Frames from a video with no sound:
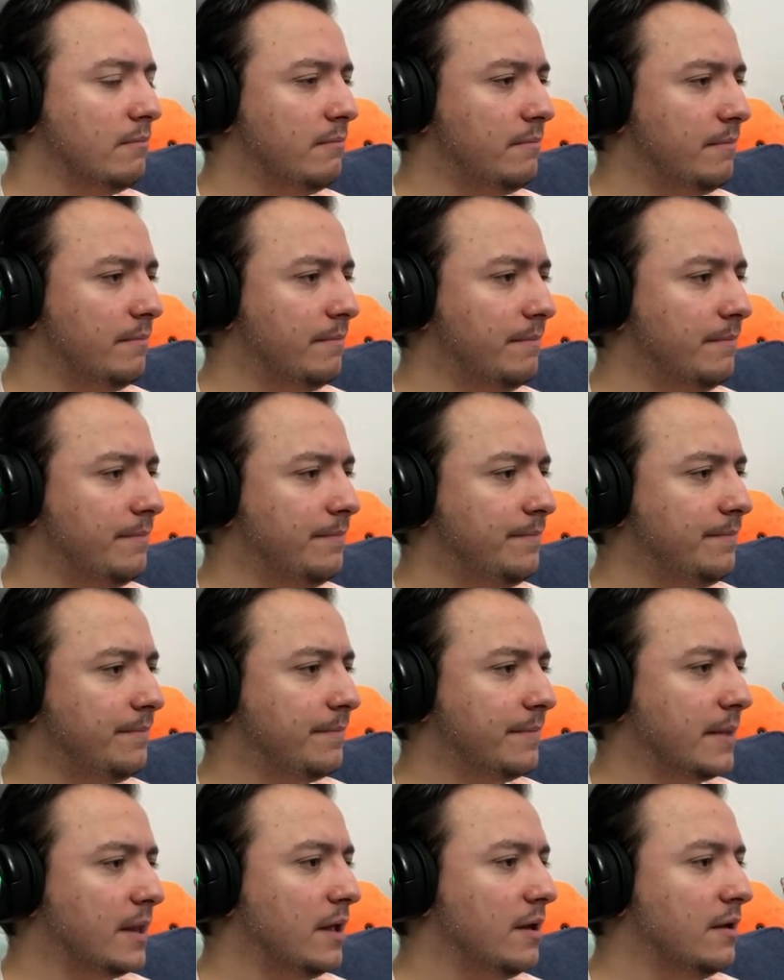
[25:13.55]

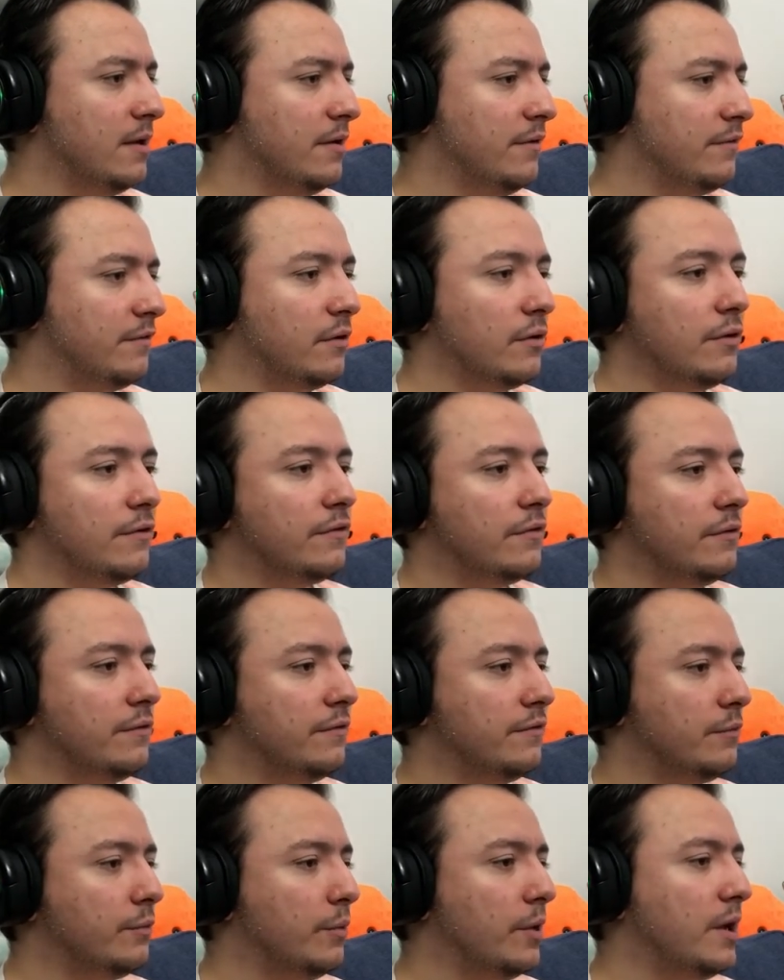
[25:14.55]
Sayori
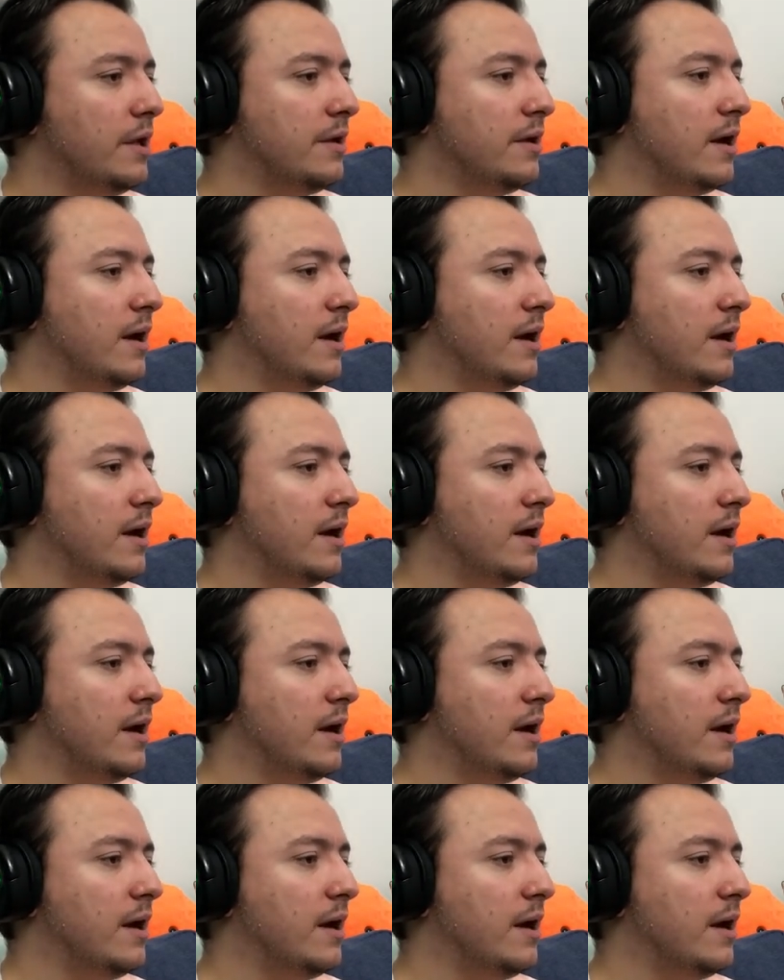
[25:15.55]
turns away